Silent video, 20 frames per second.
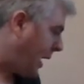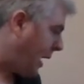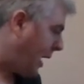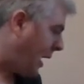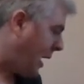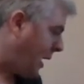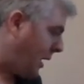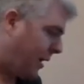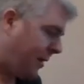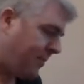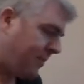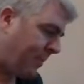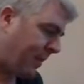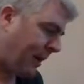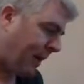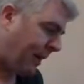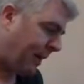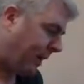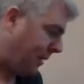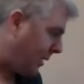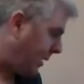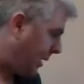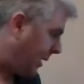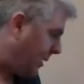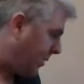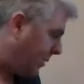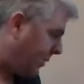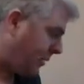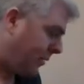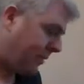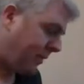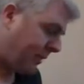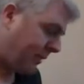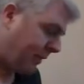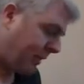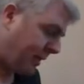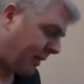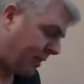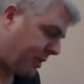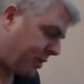And I'm going to do
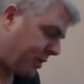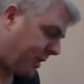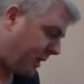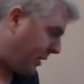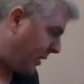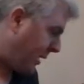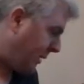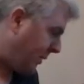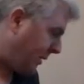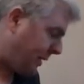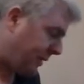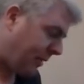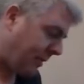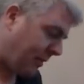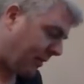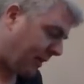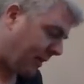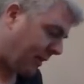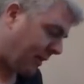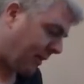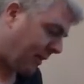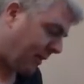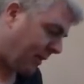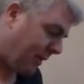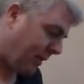this. I'm going to show you how I do it.